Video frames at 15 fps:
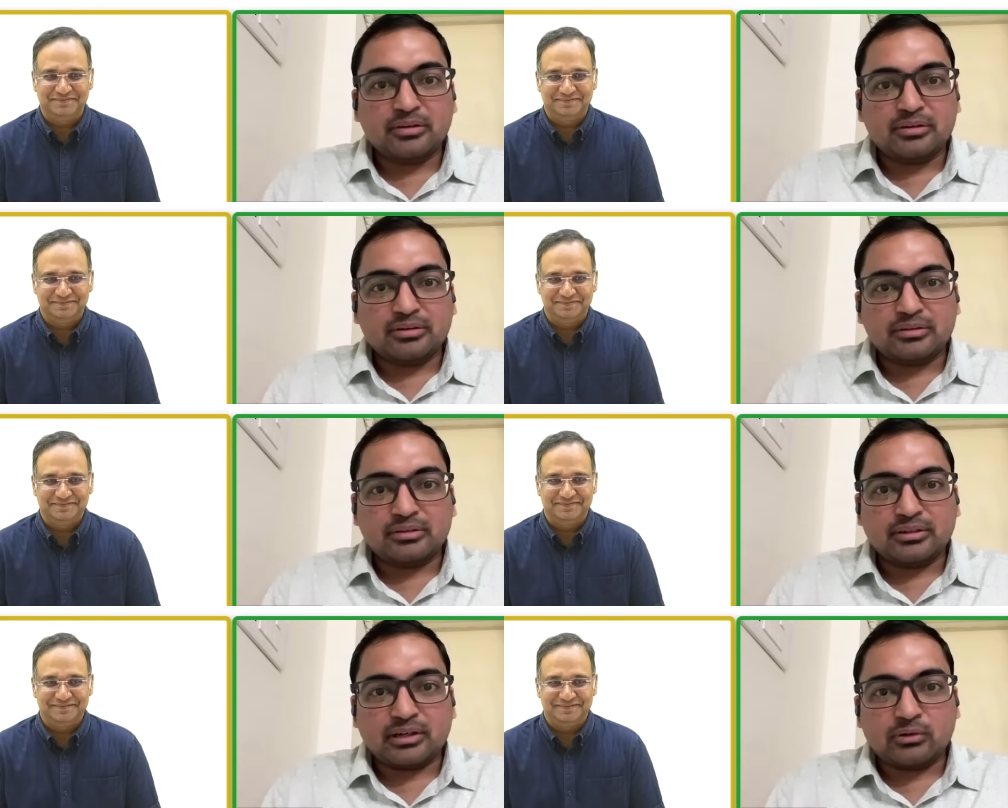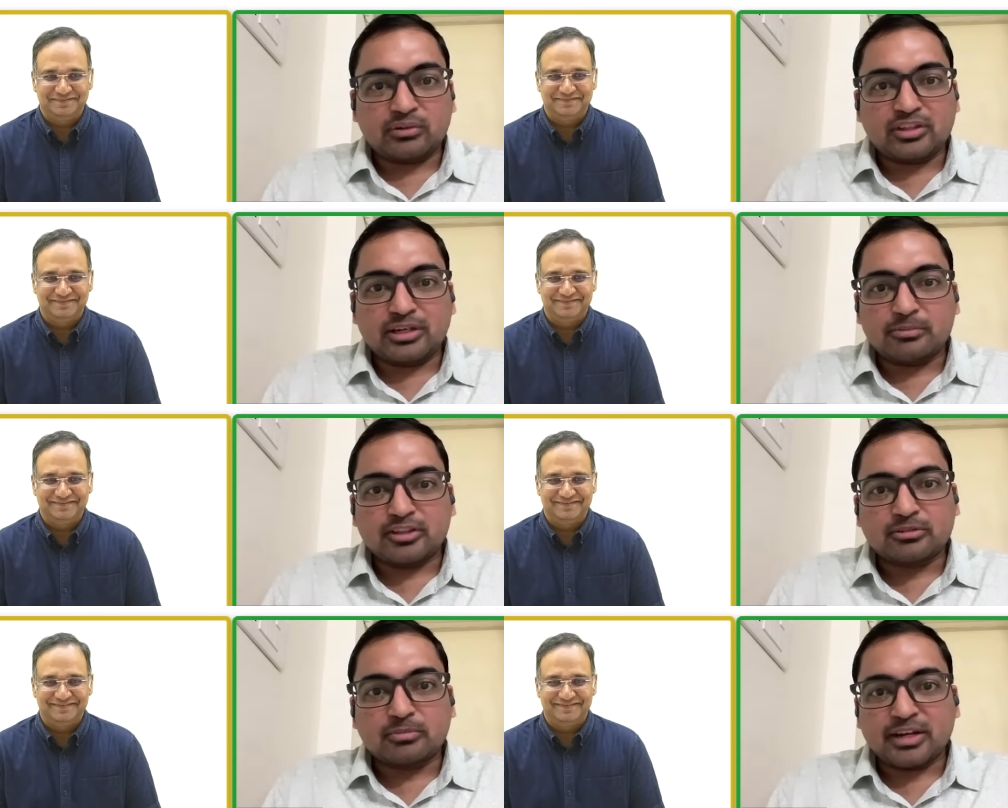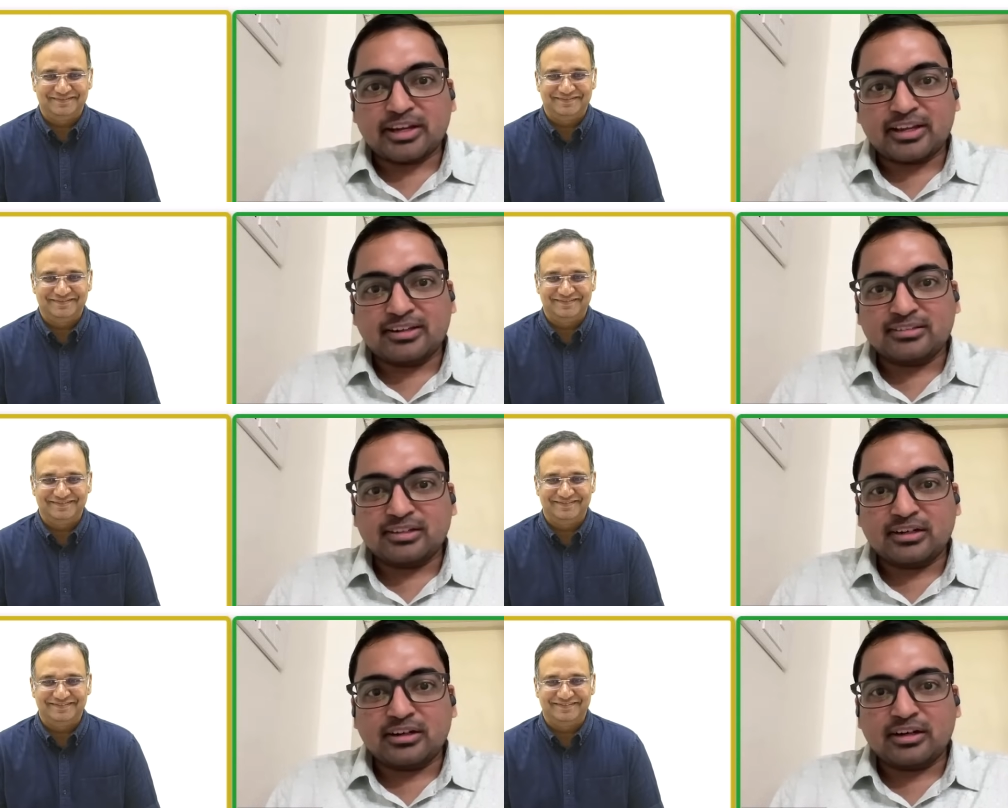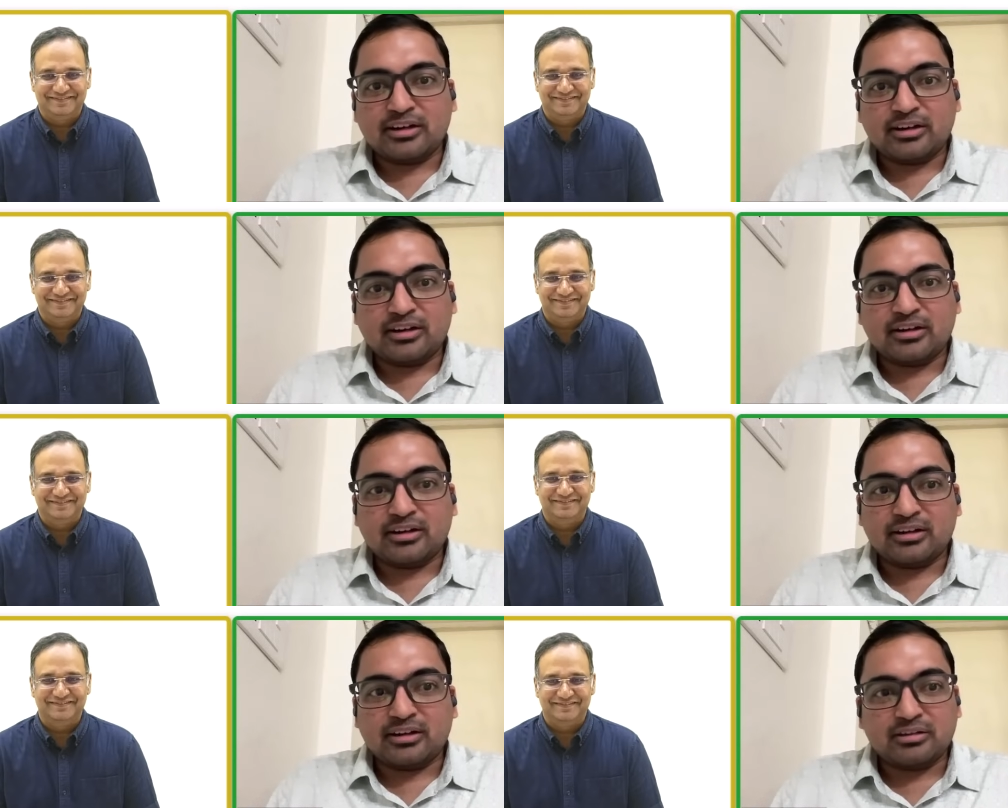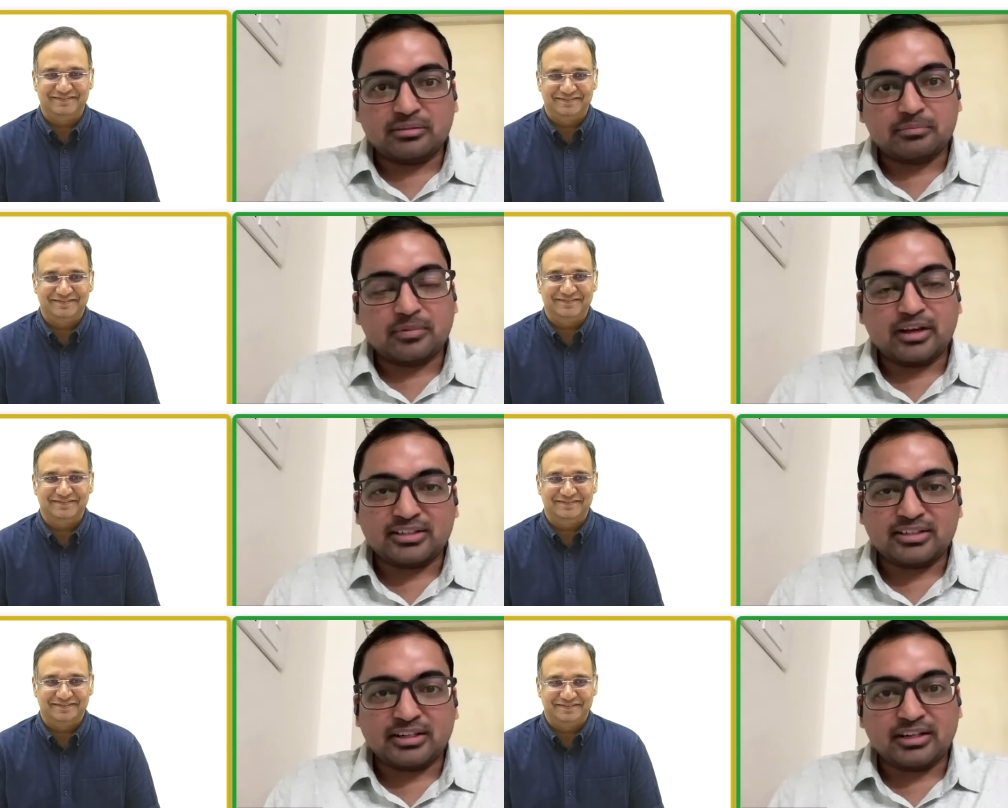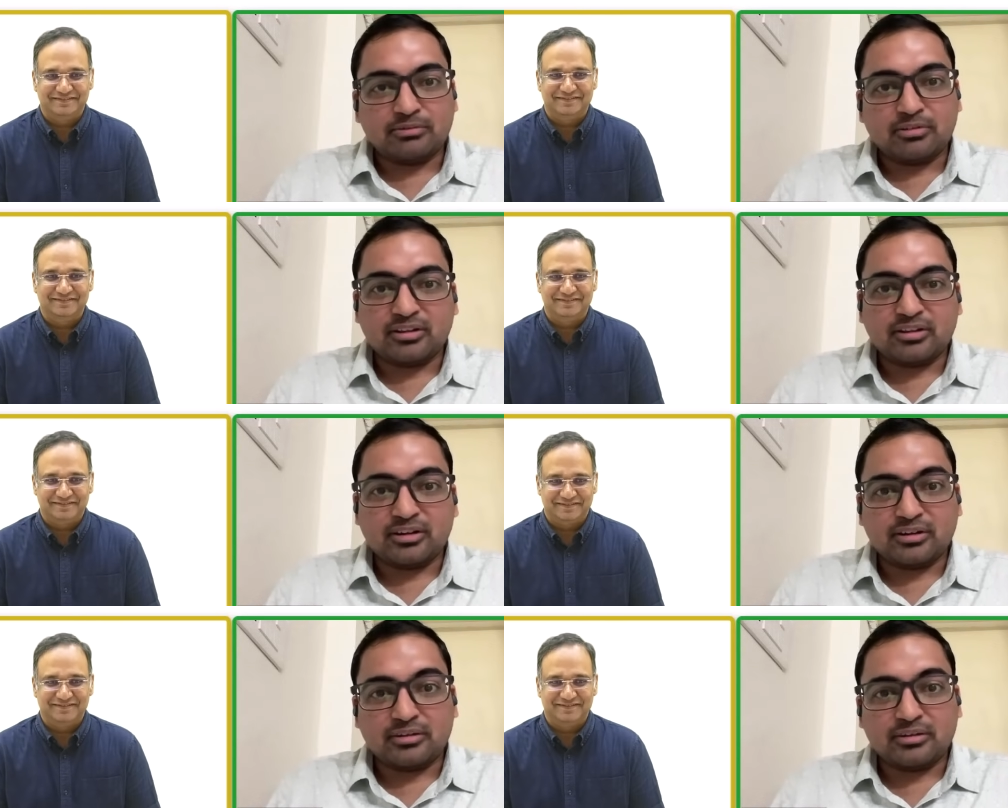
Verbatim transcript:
Speaker 1: Uh, around three months back, I resigned and uh, I studied for the...